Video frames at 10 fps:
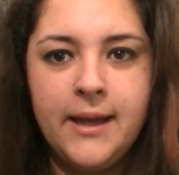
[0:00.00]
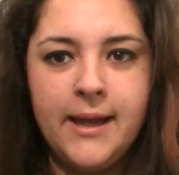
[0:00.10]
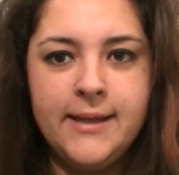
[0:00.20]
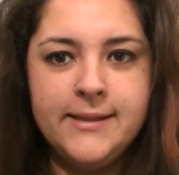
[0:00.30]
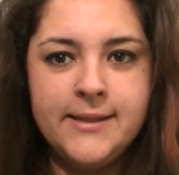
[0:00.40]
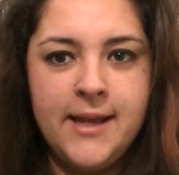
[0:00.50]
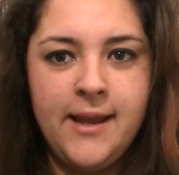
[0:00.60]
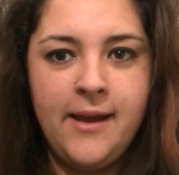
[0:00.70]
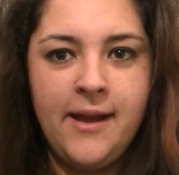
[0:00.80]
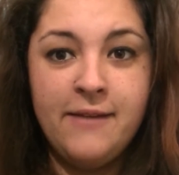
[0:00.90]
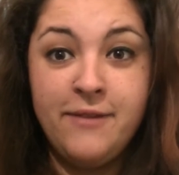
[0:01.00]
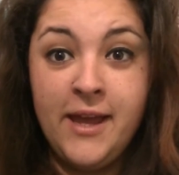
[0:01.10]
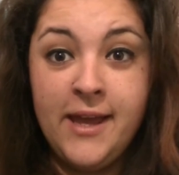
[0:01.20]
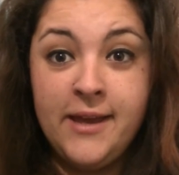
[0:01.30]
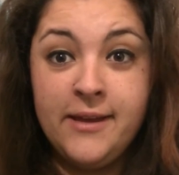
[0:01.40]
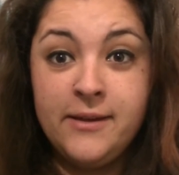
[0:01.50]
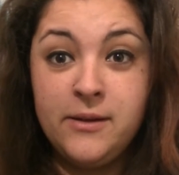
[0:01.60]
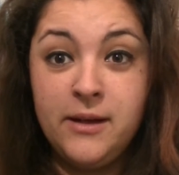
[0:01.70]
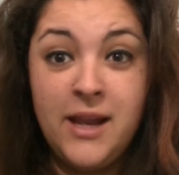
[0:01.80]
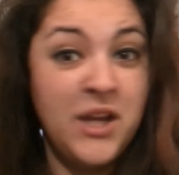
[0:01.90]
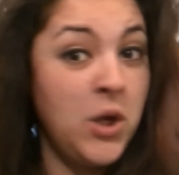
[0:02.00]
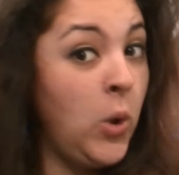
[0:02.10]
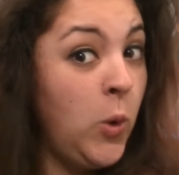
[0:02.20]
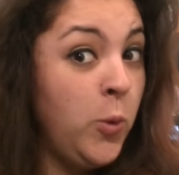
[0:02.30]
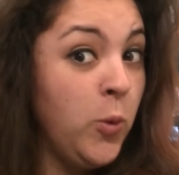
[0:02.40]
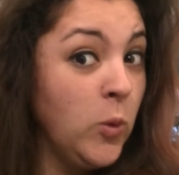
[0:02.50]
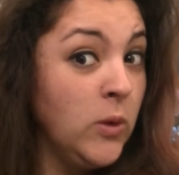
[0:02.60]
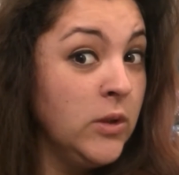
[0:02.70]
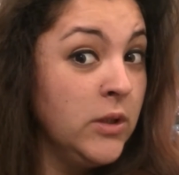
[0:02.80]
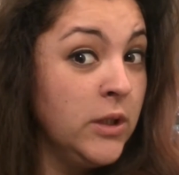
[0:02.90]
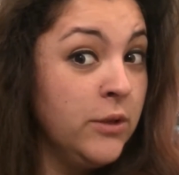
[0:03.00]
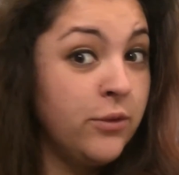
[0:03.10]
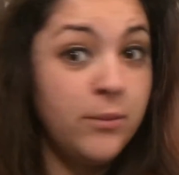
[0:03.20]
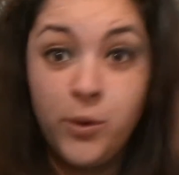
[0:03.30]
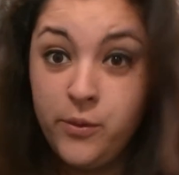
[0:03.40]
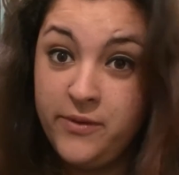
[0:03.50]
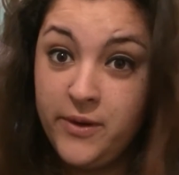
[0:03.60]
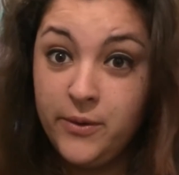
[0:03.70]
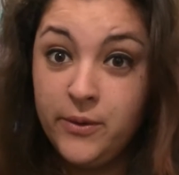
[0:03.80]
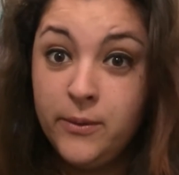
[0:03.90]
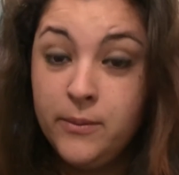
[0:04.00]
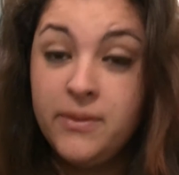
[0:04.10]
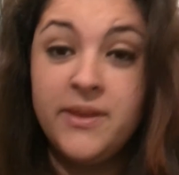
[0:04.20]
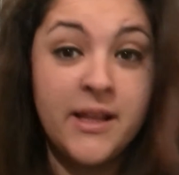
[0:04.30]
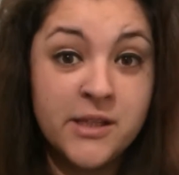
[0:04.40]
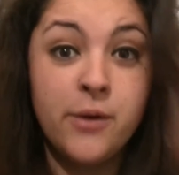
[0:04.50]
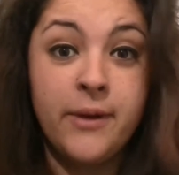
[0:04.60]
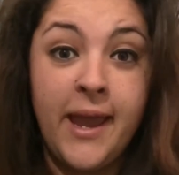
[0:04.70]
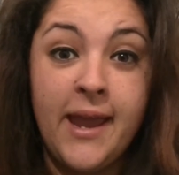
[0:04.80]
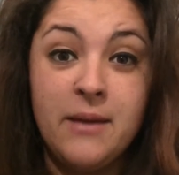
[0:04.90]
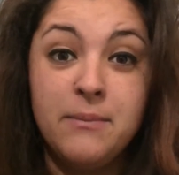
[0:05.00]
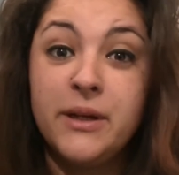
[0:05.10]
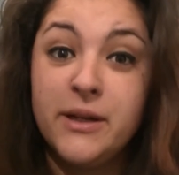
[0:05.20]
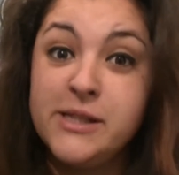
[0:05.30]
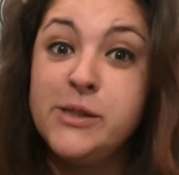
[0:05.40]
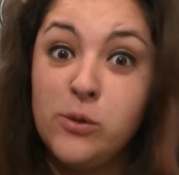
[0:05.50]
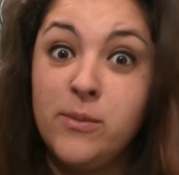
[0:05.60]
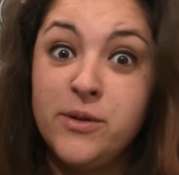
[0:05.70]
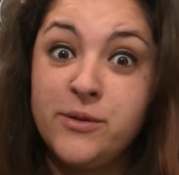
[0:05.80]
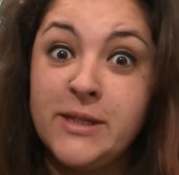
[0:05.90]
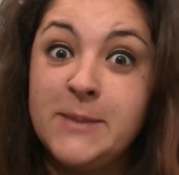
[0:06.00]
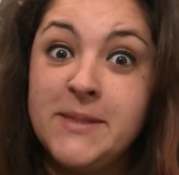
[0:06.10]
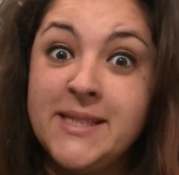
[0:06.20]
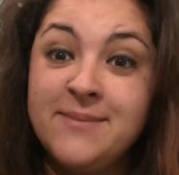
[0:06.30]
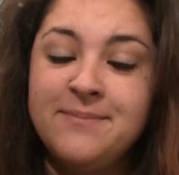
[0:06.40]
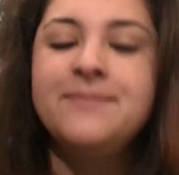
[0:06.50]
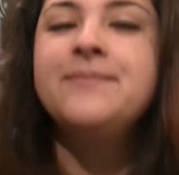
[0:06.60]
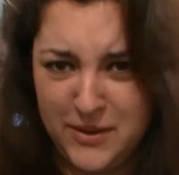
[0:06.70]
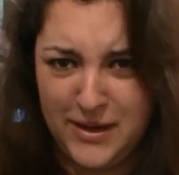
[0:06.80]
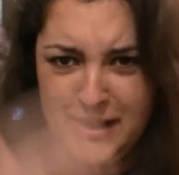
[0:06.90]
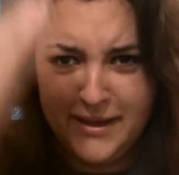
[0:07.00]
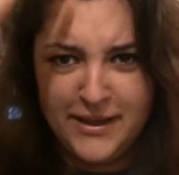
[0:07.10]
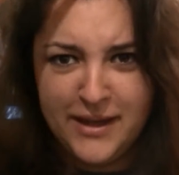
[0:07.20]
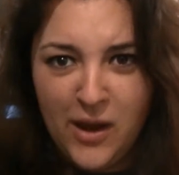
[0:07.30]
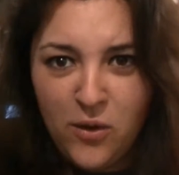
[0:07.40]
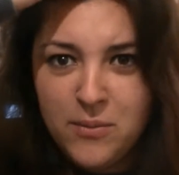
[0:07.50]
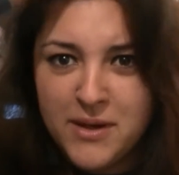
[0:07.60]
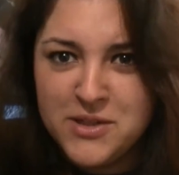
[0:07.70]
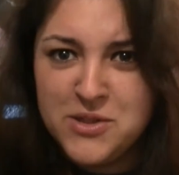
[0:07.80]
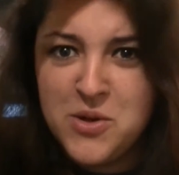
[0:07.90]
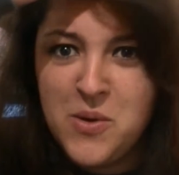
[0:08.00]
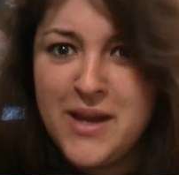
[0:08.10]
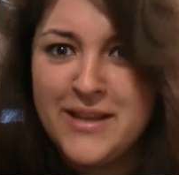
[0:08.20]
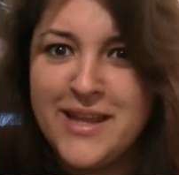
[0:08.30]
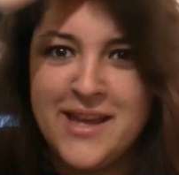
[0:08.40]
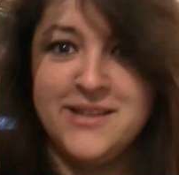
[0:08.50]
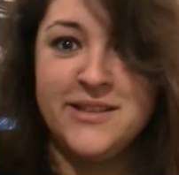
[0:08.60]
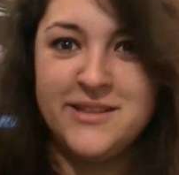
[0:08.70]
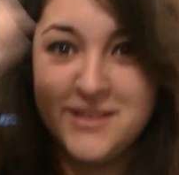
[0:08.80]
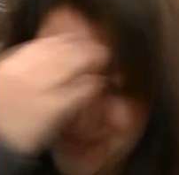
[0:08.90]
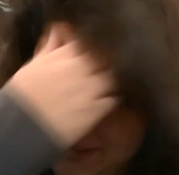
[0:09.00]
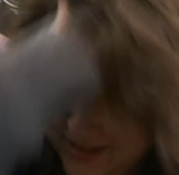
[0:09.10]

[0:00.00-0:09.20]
And today I have hair like a Who from Whoville. But that's okay because it's almost Christmas. Quite like it. How am I doing this?